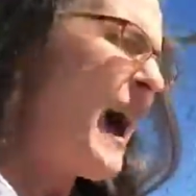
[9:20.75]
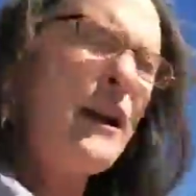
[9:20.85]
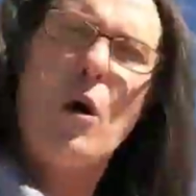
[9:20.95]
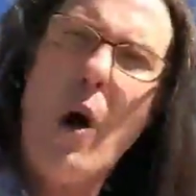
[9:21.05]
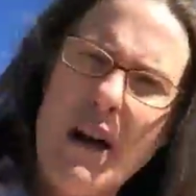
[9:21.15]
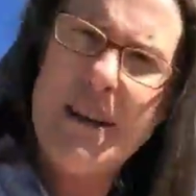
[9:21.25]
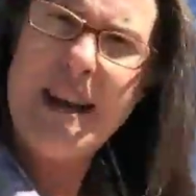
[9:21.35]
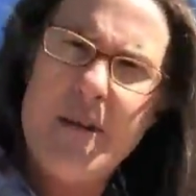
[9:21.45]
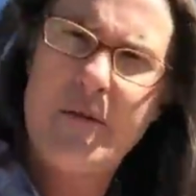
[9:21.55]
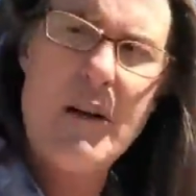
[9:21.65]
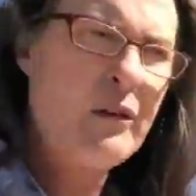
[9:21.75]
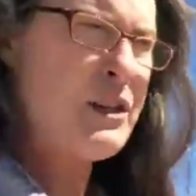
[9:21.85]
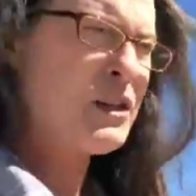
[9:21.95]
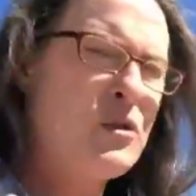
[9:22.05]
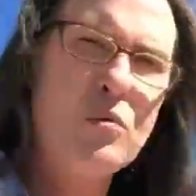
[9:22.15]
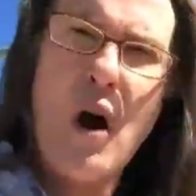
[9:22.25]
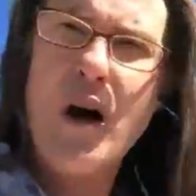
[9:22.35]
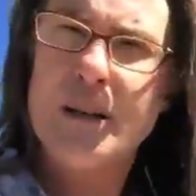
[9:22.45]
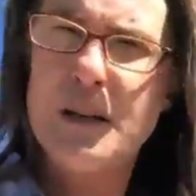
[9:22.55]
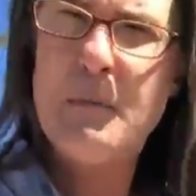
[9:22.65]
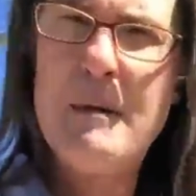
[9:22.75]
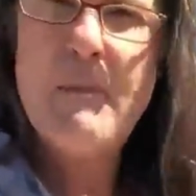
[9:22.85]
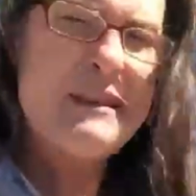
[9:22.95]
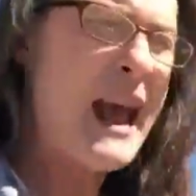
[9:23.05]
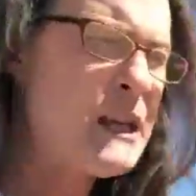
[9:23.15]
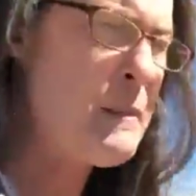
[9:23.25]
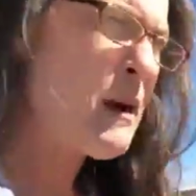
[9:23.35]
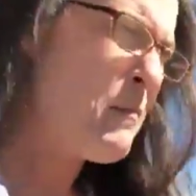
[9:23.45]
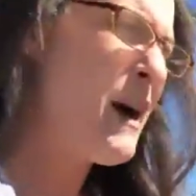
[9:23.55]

On a qualitative level, it's just wrong to spend taxpayer